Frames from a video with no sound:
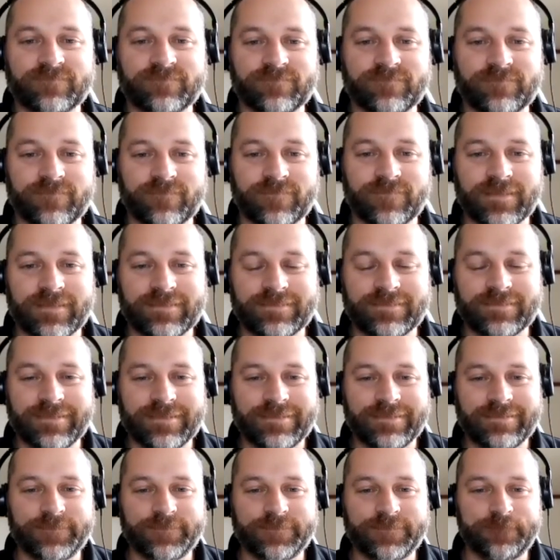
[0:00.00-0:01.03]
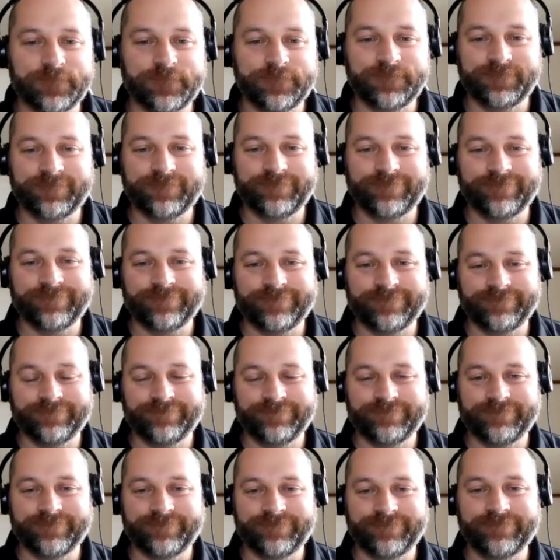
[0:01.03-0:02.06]

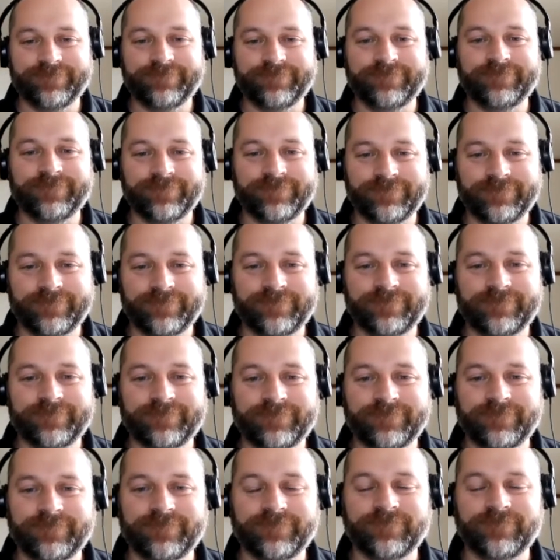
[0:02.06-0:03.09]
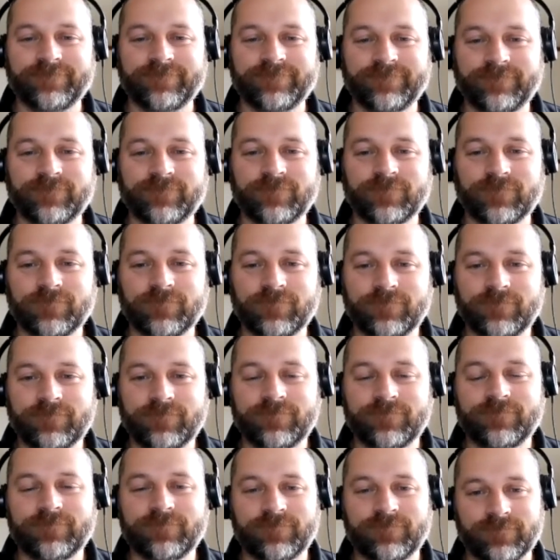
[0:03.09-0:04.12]

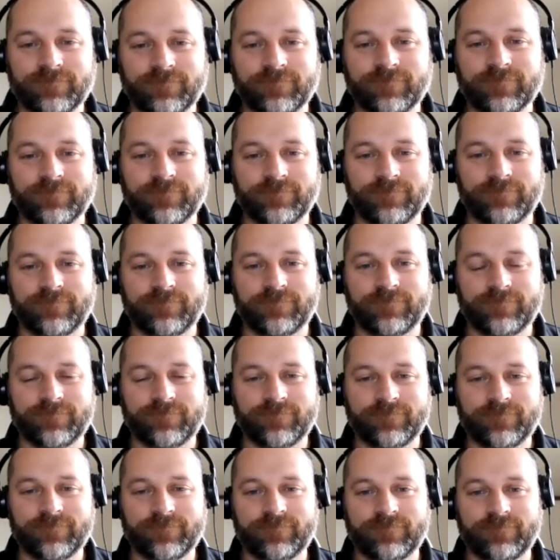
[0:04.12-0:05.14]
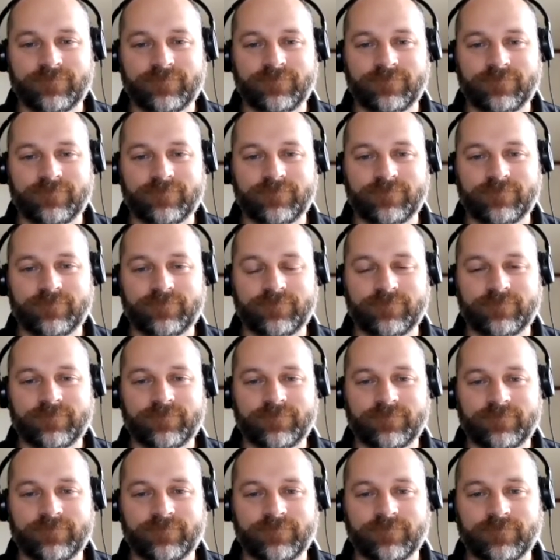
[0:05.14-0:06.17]

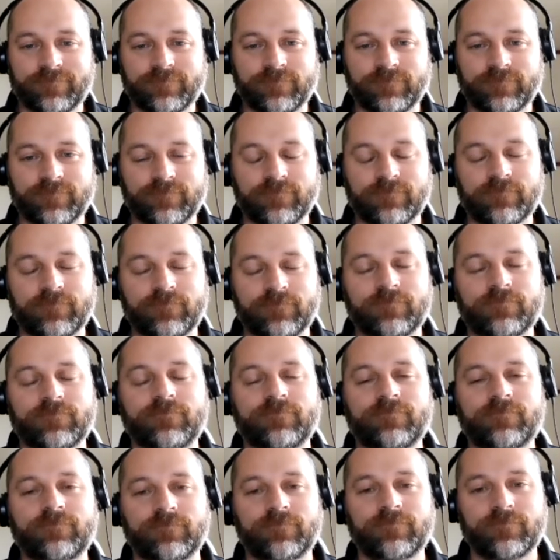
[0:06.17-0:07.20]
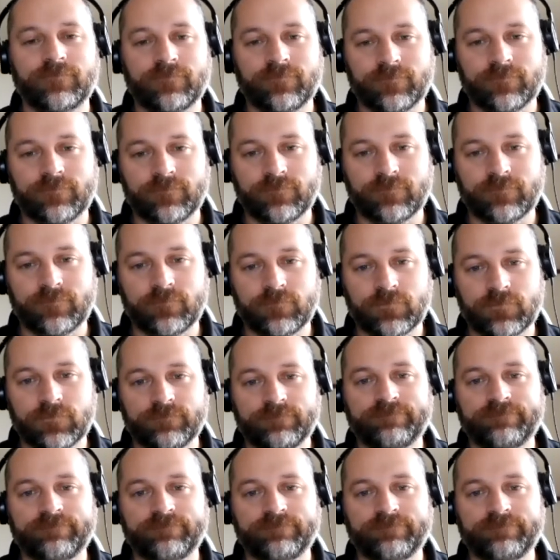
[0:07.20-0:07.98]
[no speech]